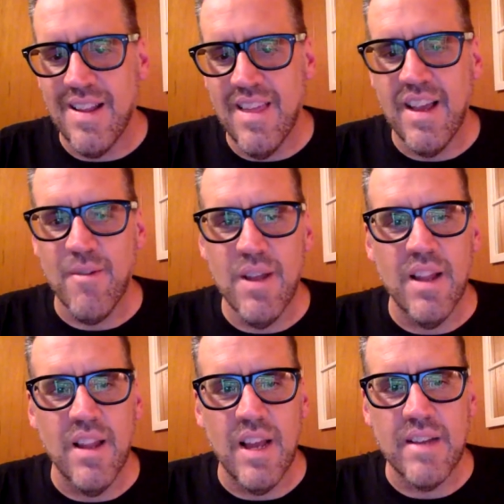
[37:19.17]
think I really
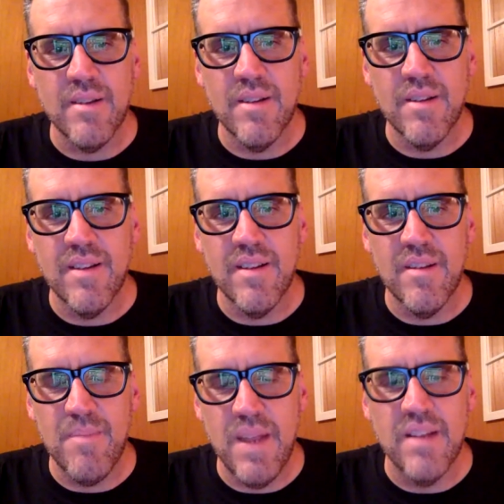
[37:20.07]
like
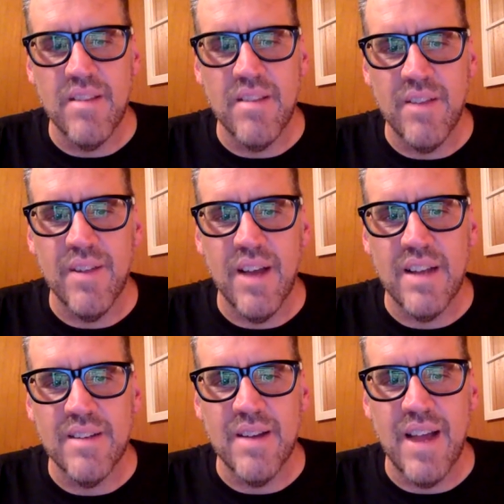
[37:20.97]
peated stuff a lot.
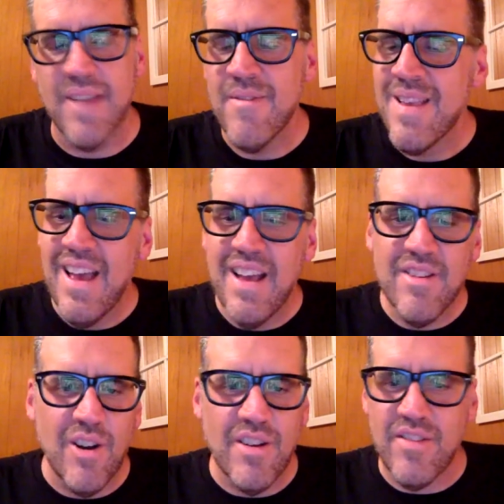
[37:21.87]

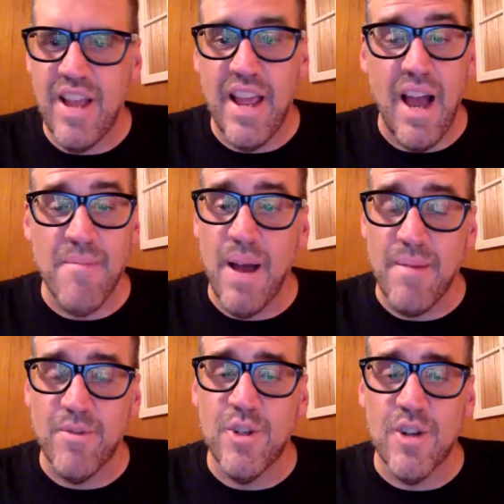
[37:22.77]
Hard to say.
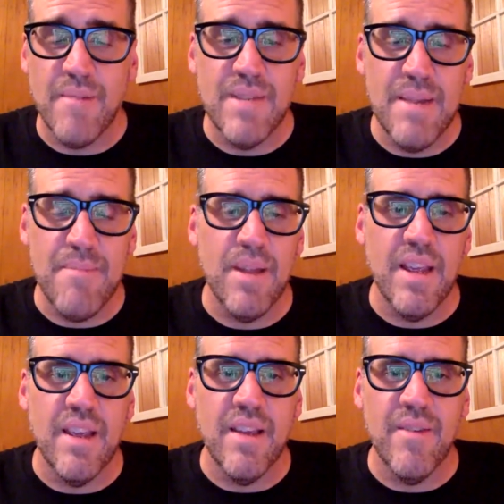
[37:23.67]
I'm
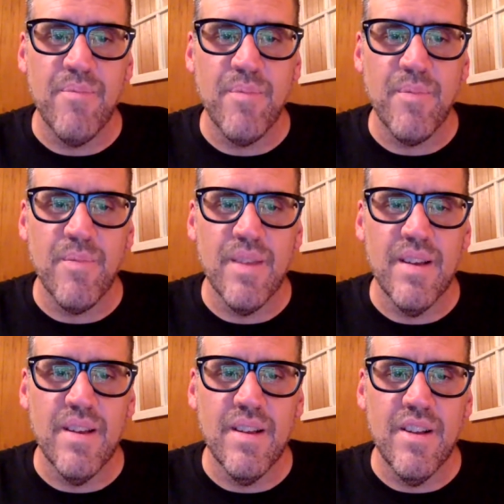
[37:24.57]
deeply
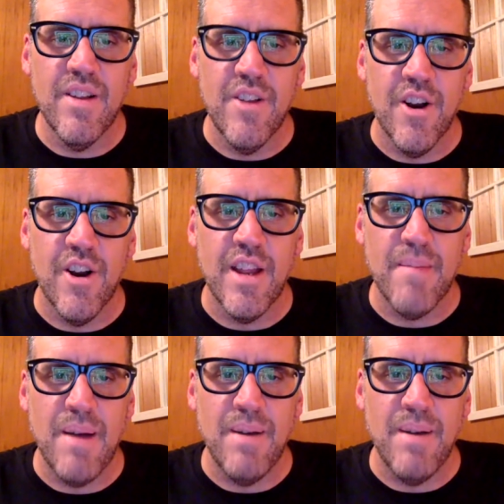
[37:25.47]
nerdy
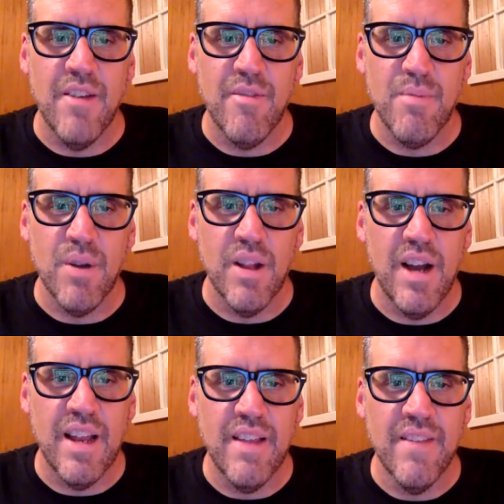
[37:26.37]
about my love of
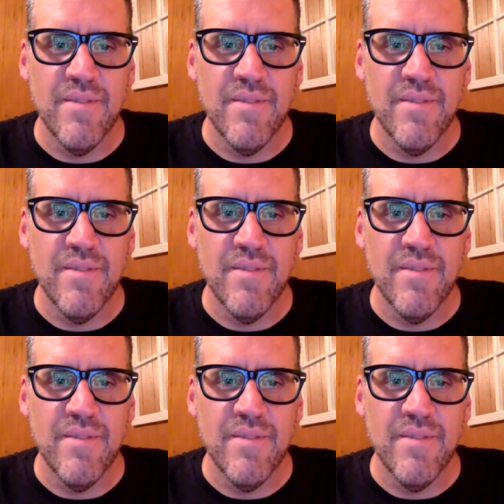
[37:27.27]
Bruichladdich.